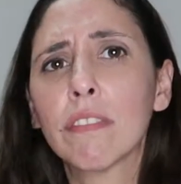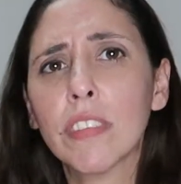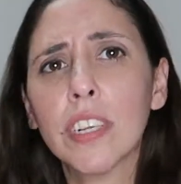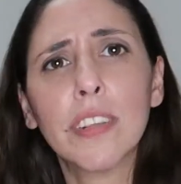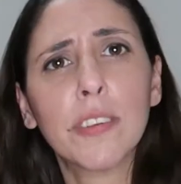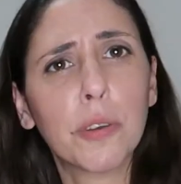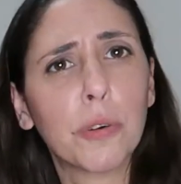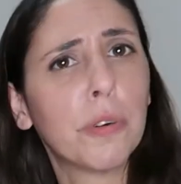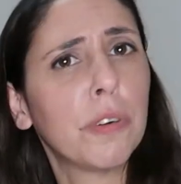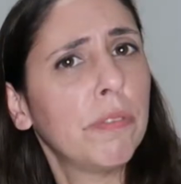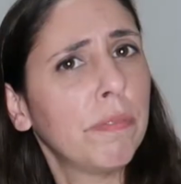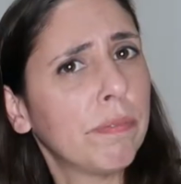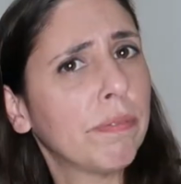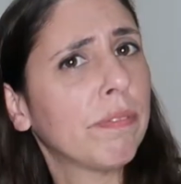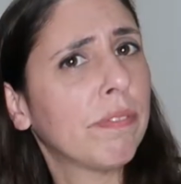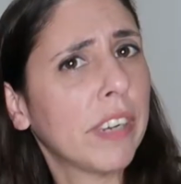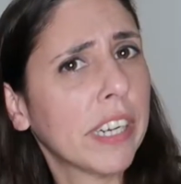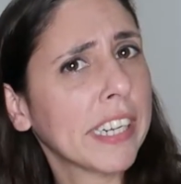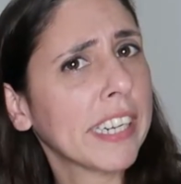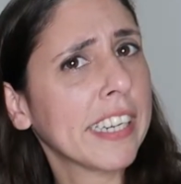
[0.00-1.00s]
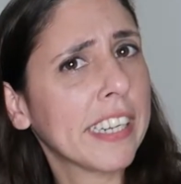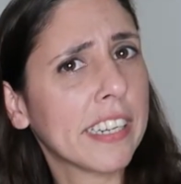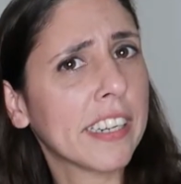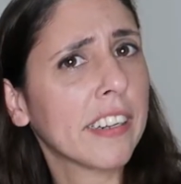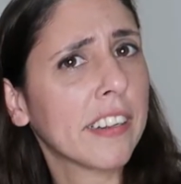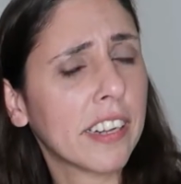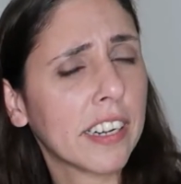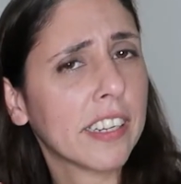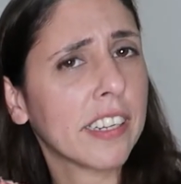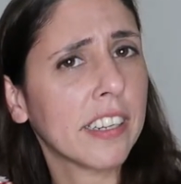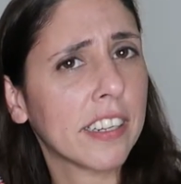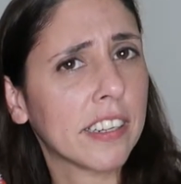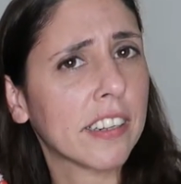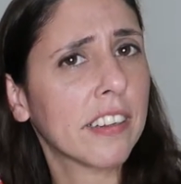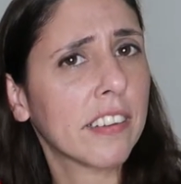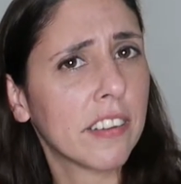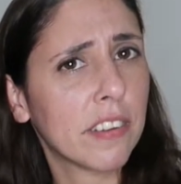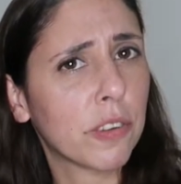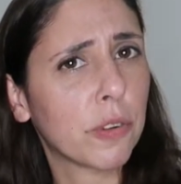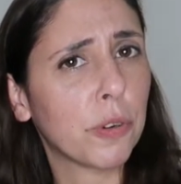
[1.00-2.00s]
it's cool, I can eat it,
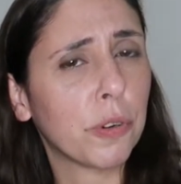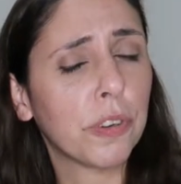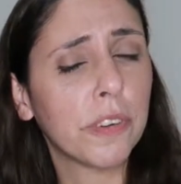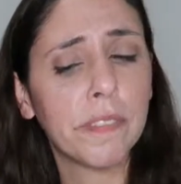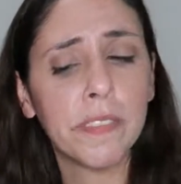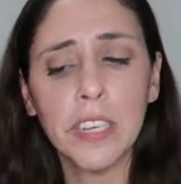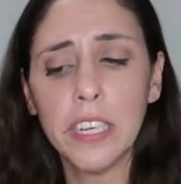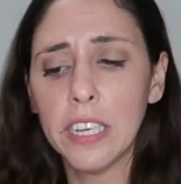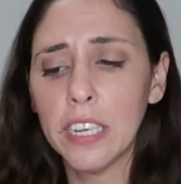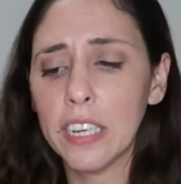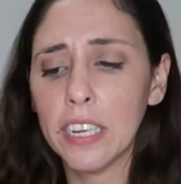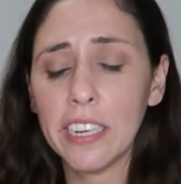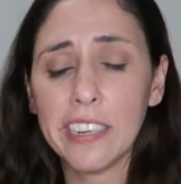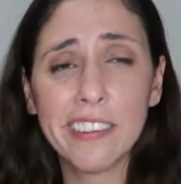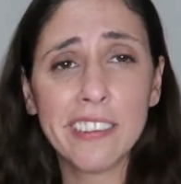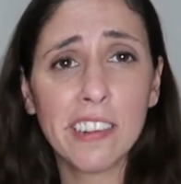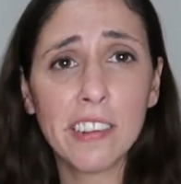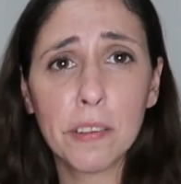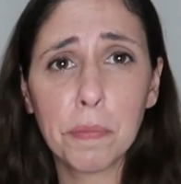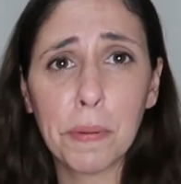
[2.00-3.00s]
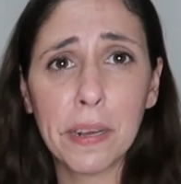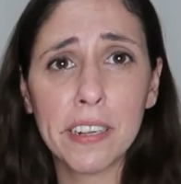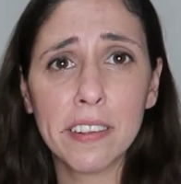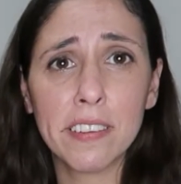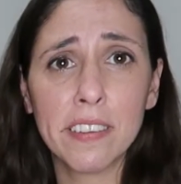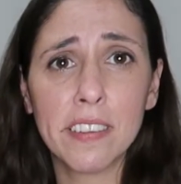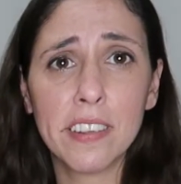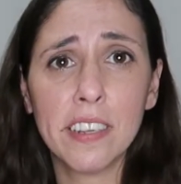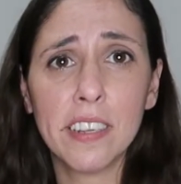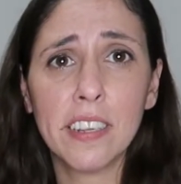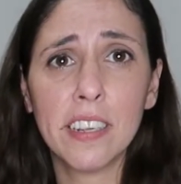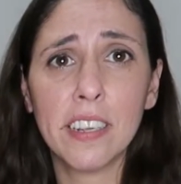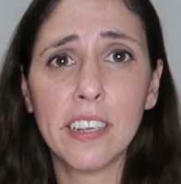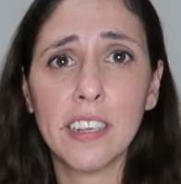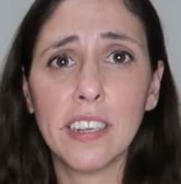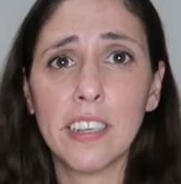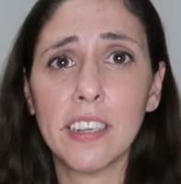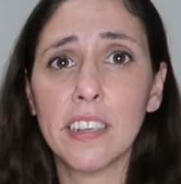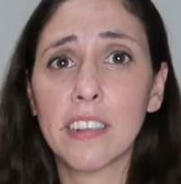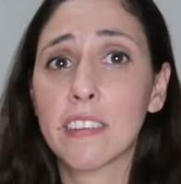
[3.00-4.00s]
it's cool. It's not spicy,
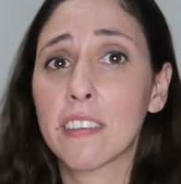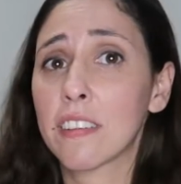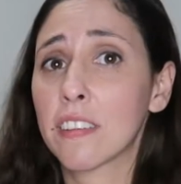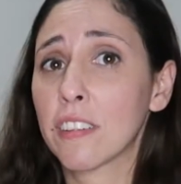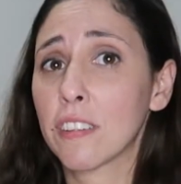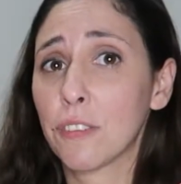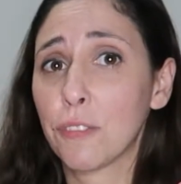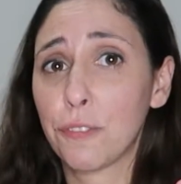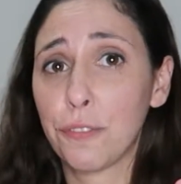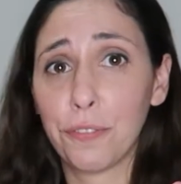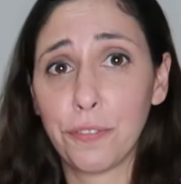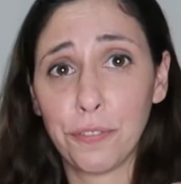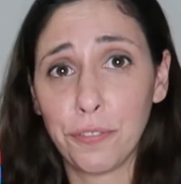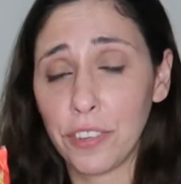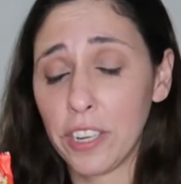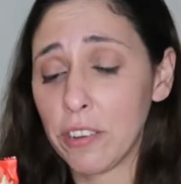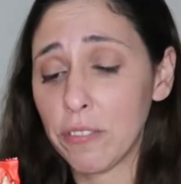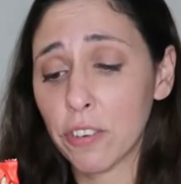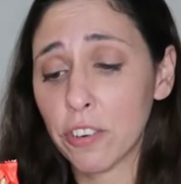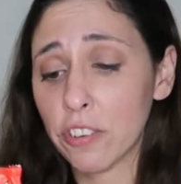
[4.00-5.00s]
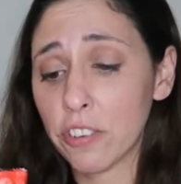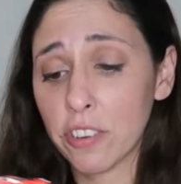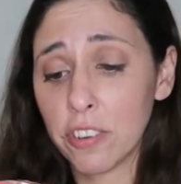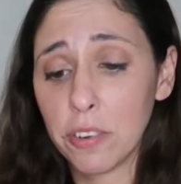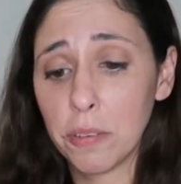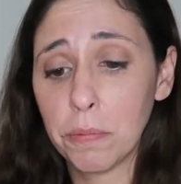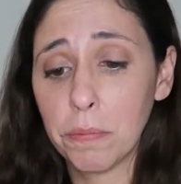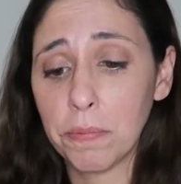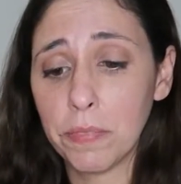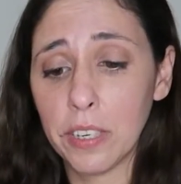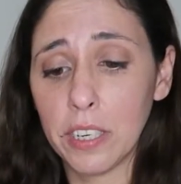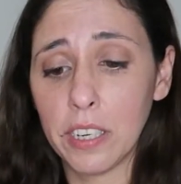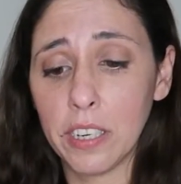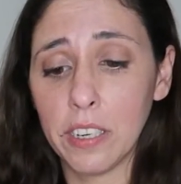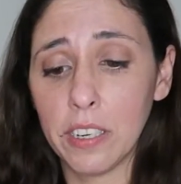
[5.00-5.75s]
it's flavorsome,